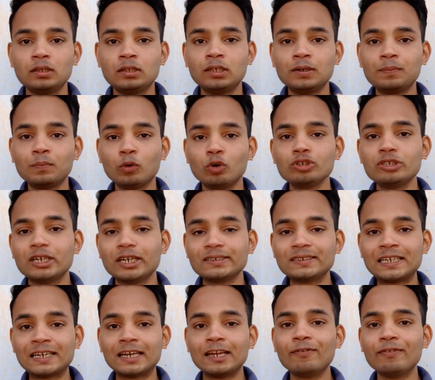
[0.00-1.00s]
The most
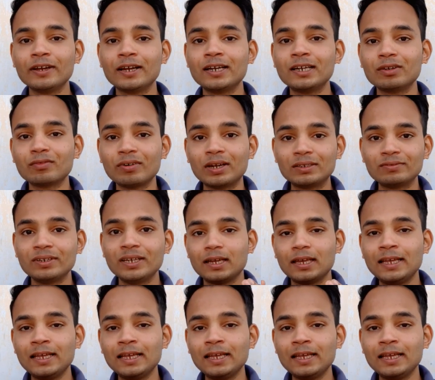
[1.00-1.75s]
significant query